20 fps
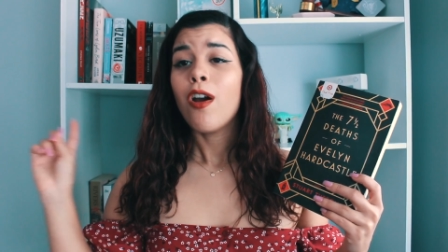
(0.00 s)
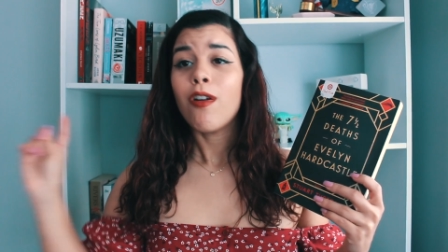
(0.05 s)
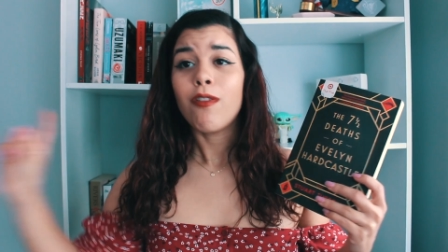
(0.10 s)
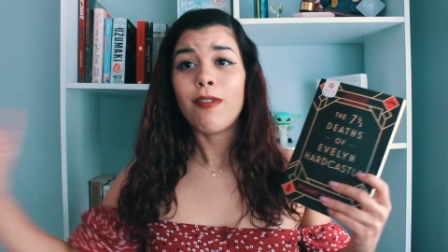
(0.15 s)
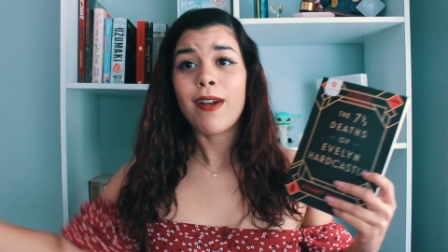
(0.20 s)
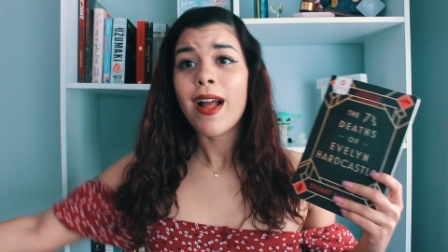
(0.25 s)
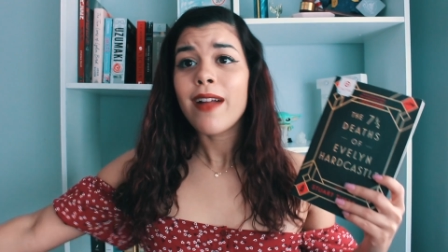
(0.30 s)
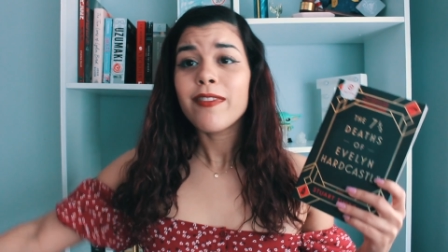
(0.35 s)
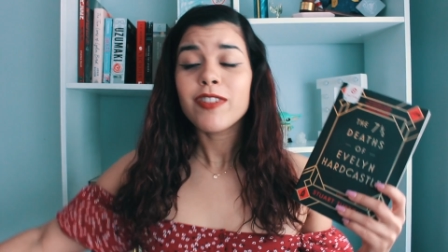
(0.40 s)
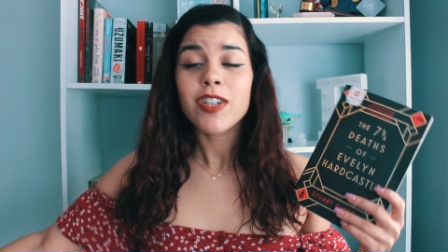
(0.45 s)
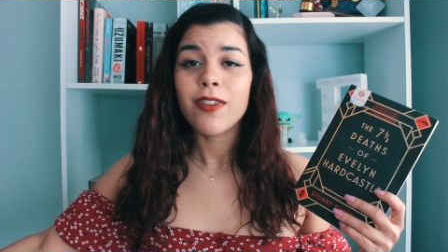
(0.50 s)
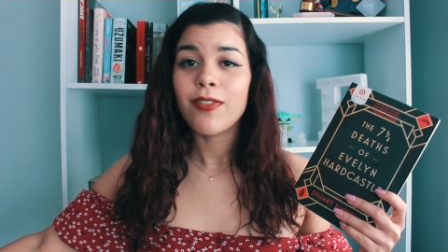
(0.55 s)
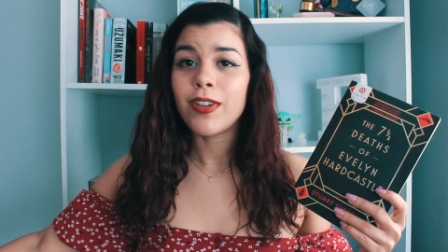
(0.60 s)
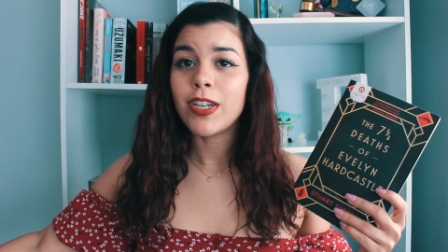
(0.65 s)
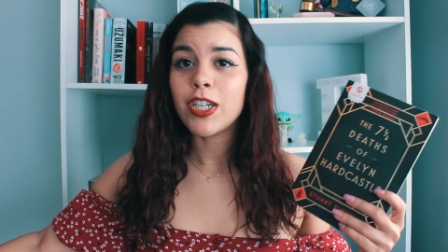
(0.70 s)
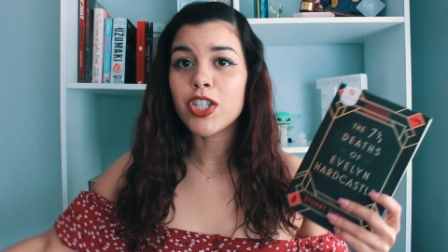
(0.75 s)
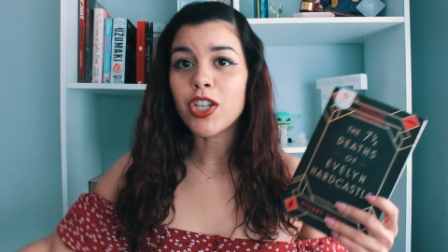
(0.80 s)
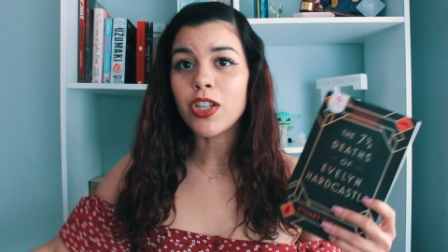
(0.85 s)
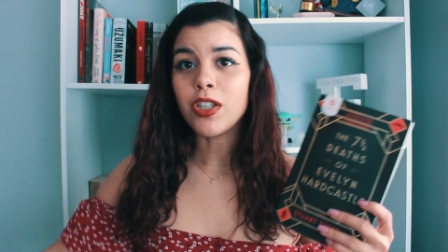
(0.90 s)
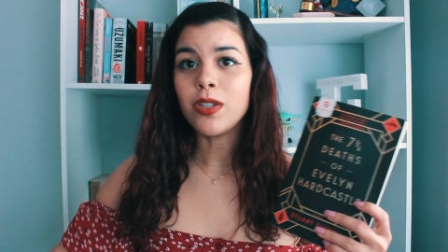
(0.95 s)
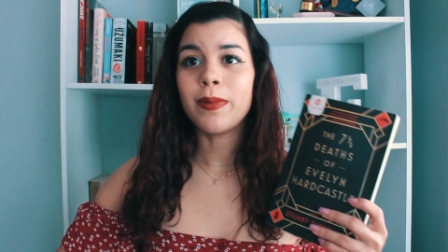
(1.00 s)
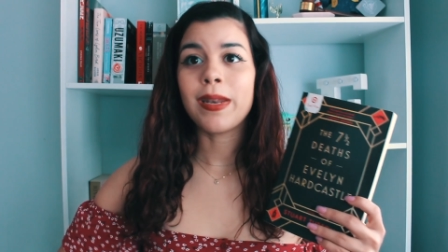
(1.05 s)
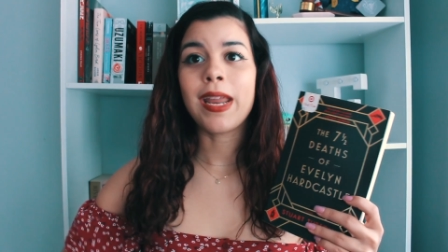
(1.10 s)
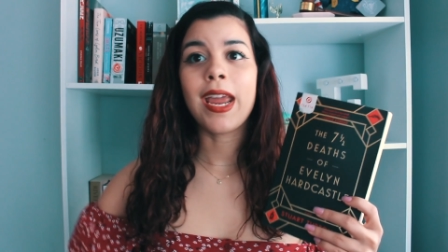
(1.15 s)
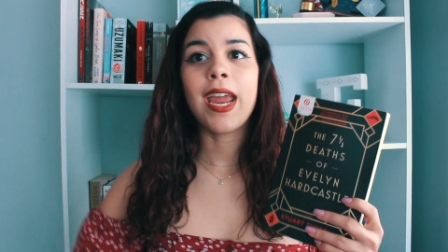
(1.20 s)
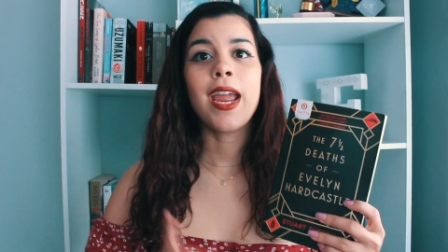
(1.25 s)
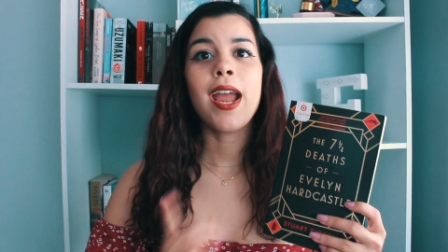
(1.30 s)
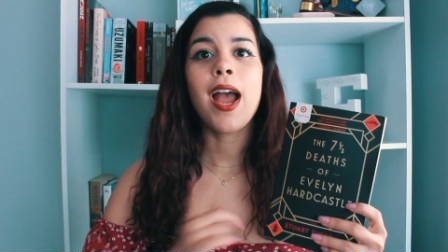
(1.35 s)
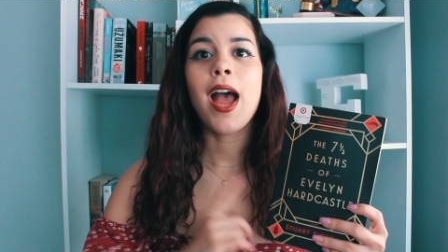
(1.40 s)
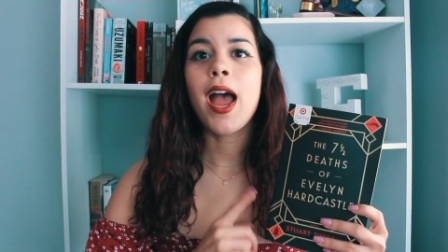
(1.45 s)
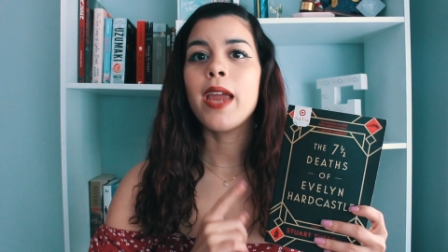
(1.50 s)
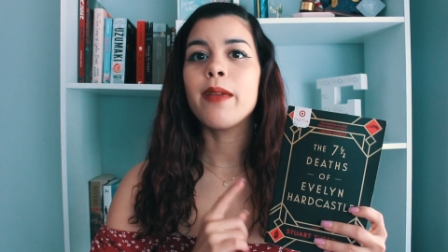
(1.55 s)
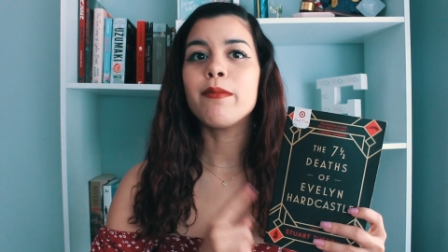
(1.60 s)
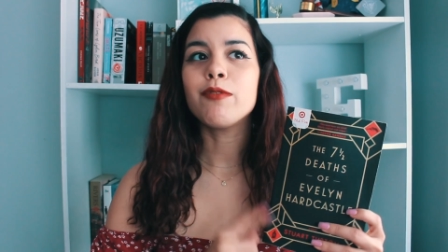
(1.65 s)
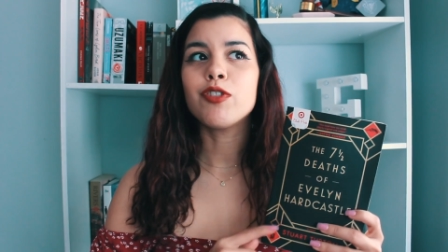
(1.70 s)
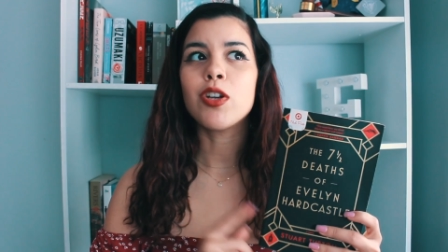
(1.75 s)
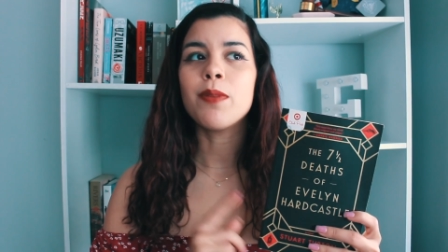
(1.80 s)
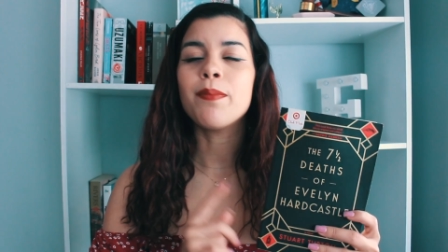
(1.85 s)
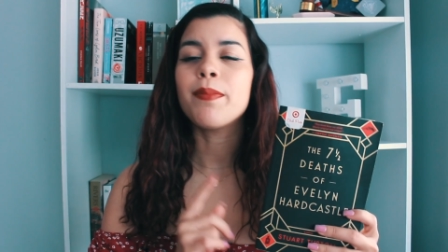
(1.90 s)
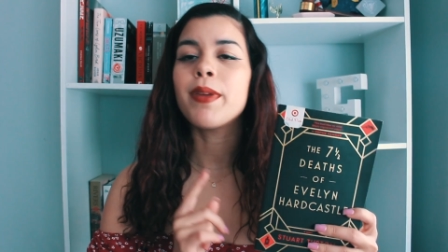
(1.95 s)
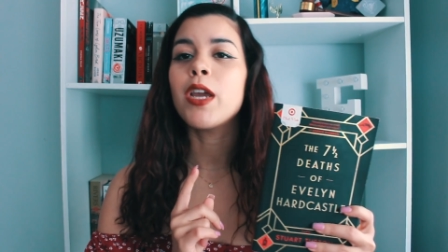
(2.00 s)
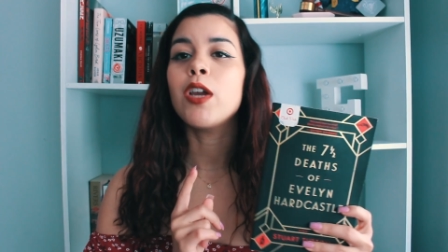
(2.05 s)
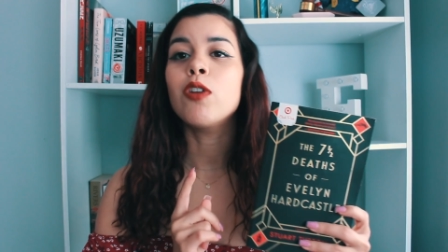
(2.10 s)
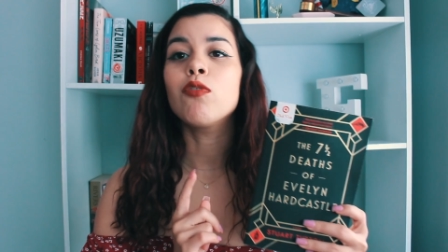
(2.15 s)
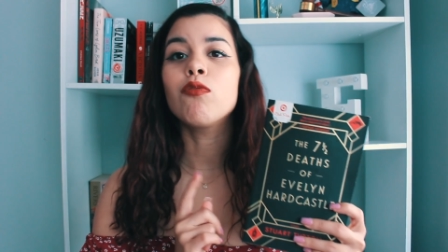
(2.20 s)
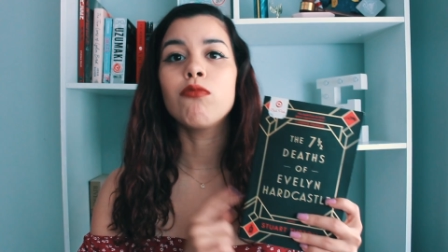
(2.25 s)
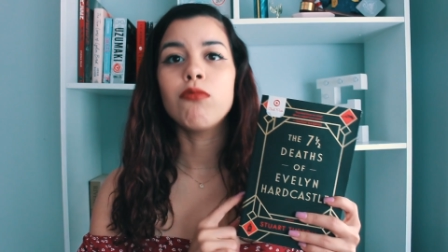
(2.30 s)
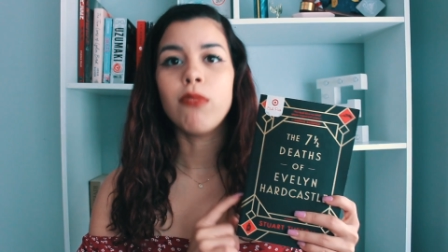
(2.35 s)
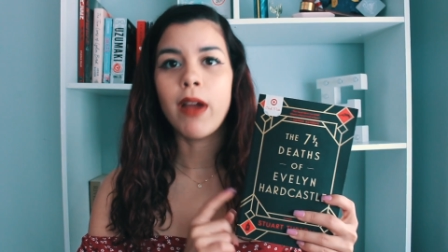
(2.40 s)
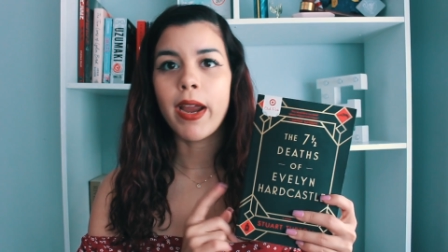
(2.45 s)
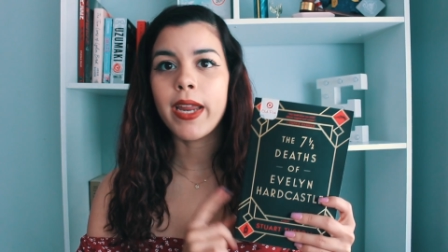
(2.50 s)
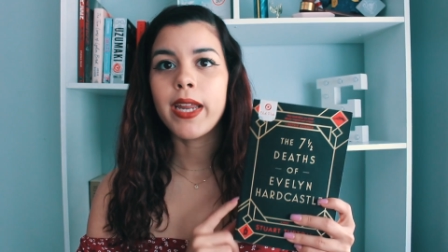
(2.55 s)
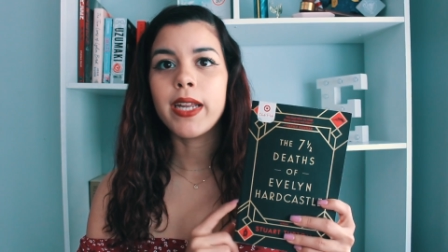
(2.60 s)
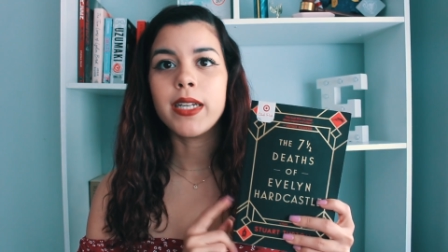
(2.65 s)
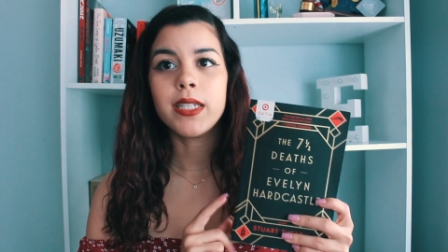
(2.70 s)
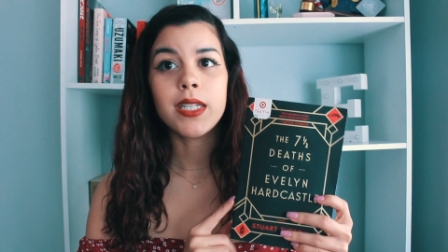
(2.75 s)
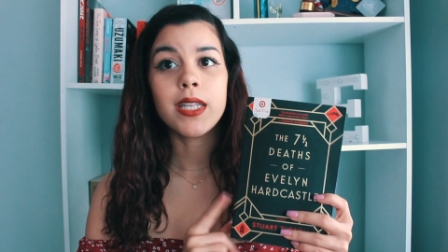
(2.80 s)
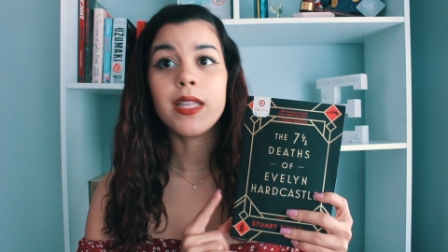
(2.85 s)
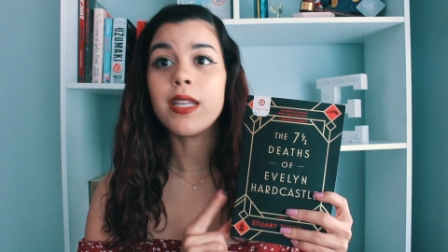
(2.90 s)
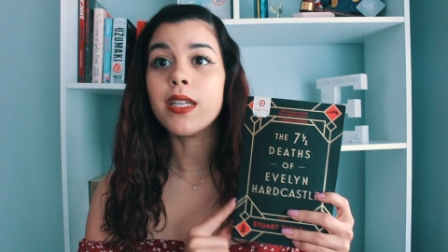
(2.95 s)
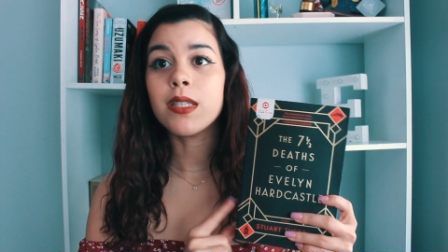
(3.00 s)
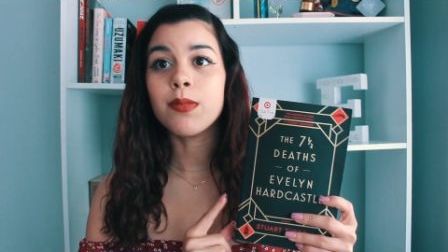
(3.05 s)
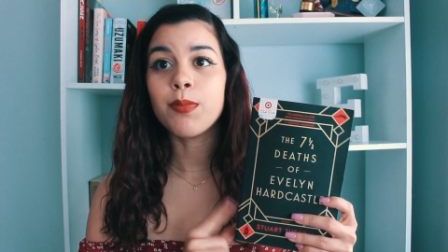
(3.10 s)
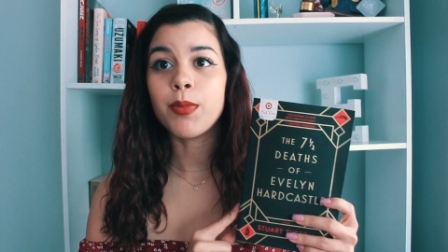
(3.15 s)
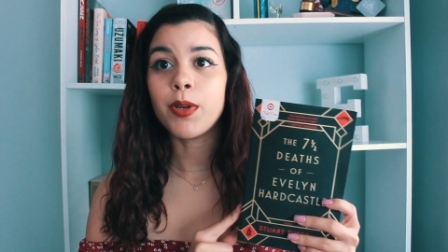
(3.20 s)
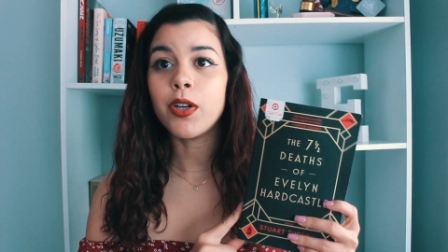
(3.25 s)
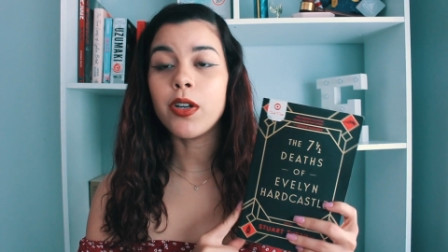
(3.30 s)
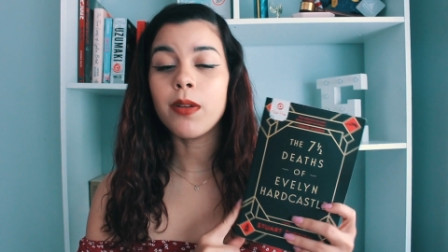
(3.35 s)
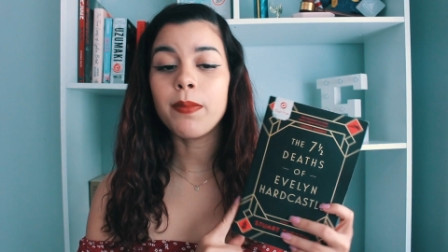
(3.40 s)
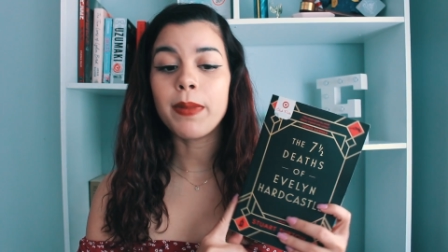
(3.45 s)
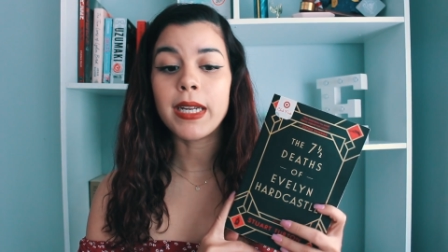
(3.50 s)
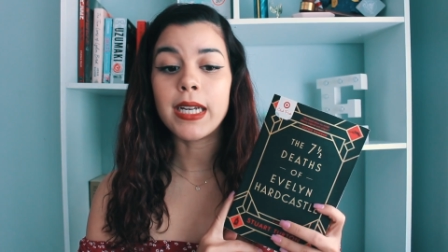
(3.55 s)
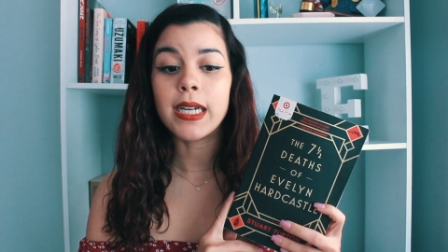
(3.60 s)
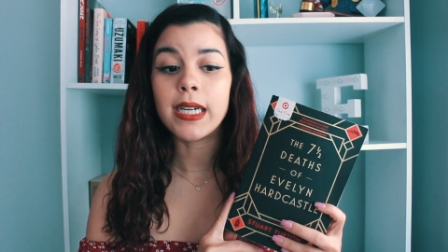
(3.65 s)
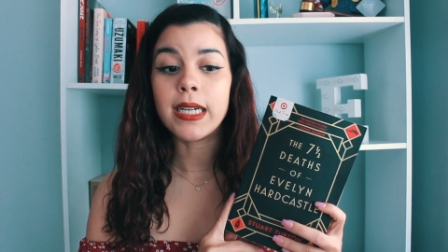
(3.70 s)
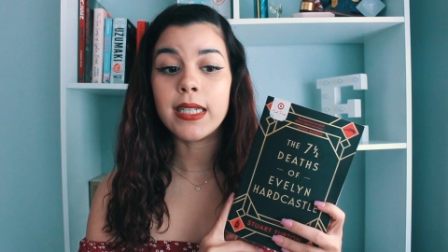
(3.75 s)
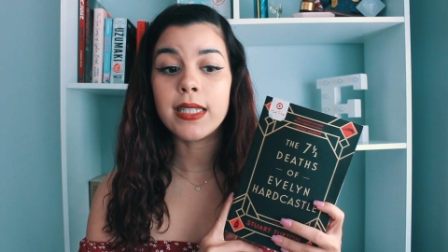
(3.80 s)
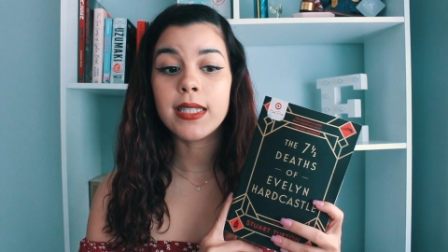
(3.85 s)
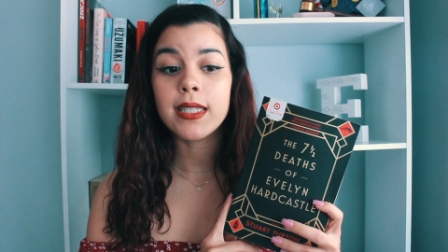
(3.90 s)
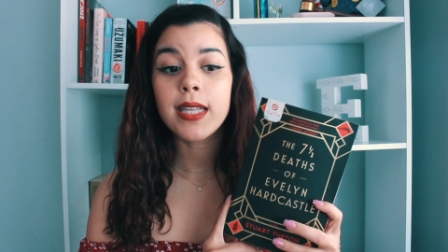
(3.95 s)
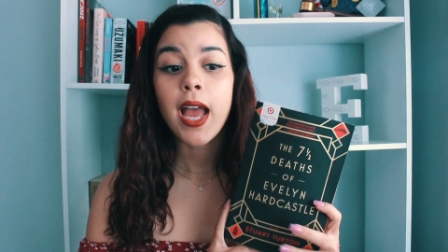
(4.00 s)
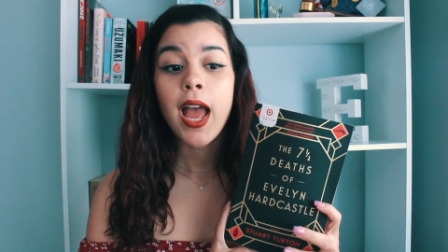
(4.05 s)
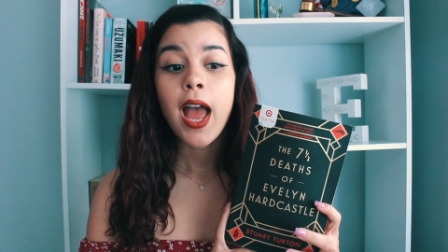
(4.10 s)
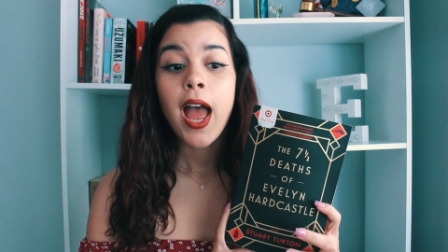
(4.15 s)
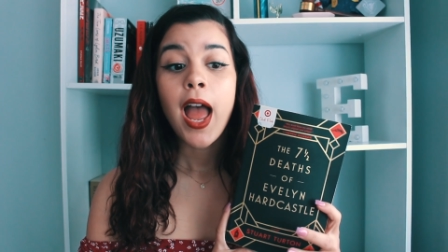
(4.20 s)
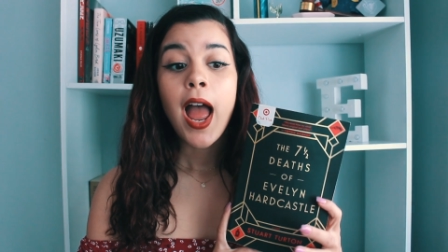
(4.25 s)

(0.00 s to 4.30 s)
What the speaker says: right after I finish illuminae, I'm jumping right into this book because